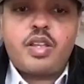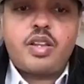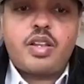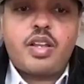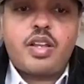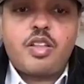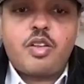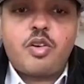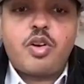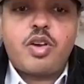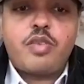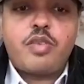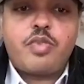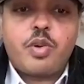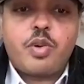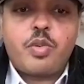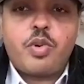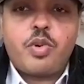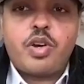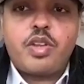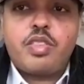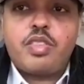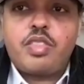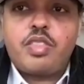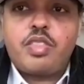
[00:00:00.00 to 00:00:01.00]
Hello,
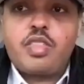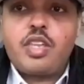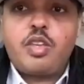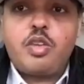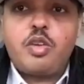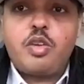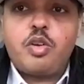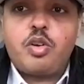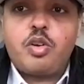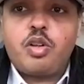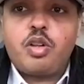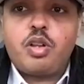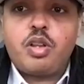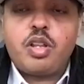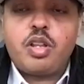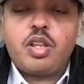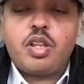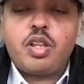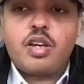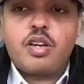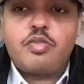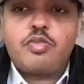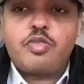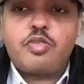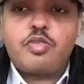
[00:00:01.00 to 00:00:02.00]
everyone. Thank you
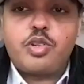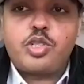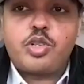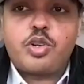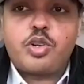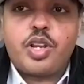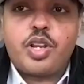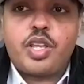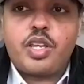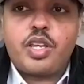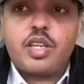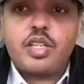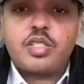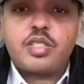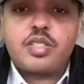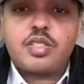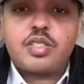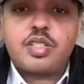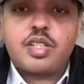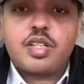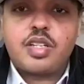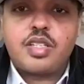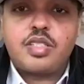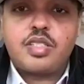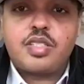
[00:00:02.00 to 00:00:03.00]
all for joining us
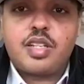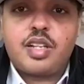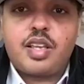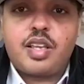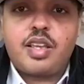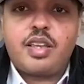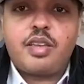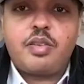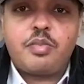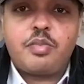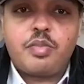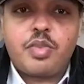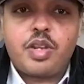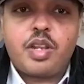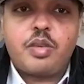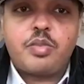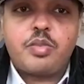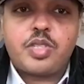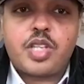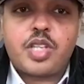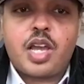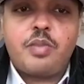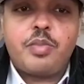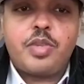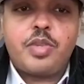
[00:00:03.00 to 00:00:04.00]
today. My name is
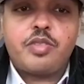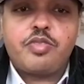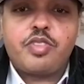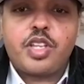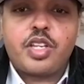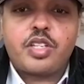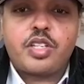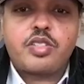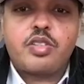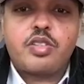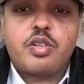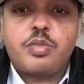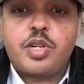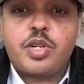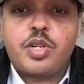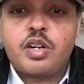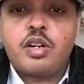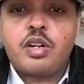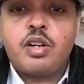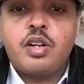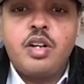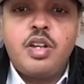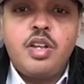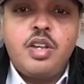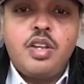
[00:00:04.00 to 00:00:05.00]
Ahmed Flex
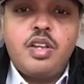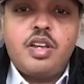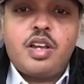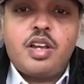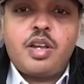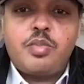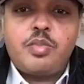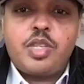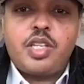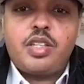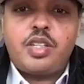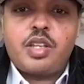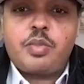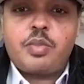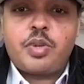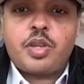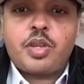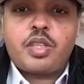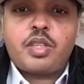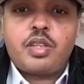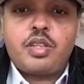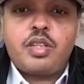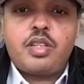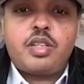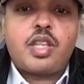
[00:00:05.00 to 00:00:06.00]
Omar. I'm the
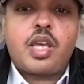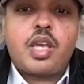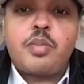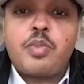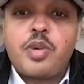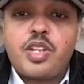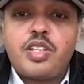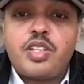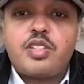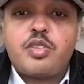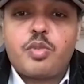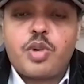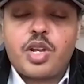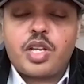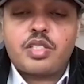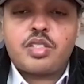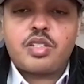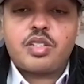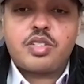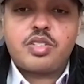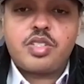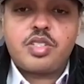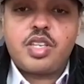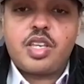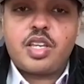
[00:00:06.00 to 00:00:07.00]
Deputy Director,
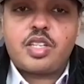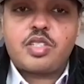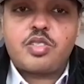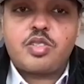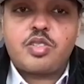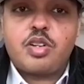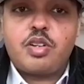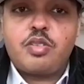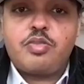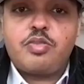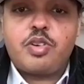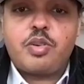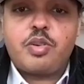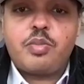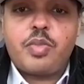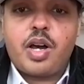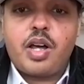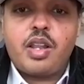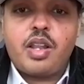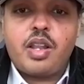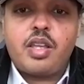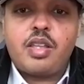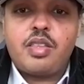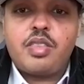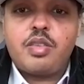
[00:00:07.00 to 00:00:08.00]
CXO for
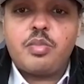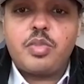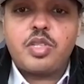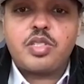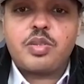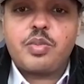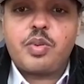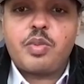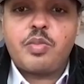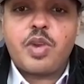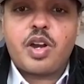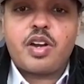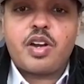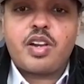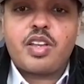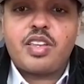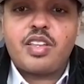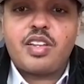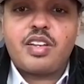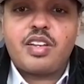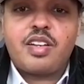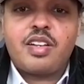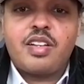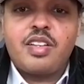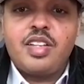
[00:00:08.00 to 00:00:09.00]
MALA, the Muslim
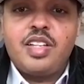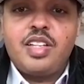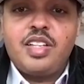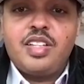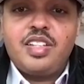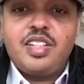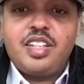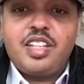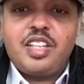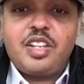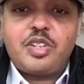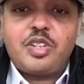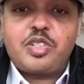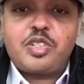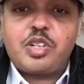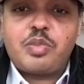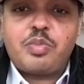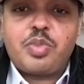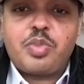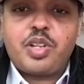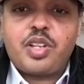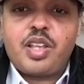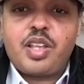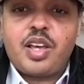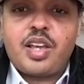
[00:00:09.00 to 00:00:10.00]
American Leadership
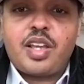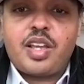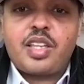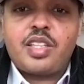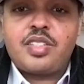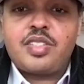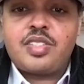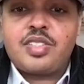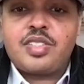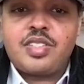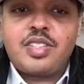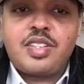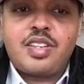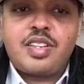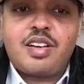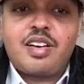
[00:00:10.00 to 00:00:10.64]
Alliance.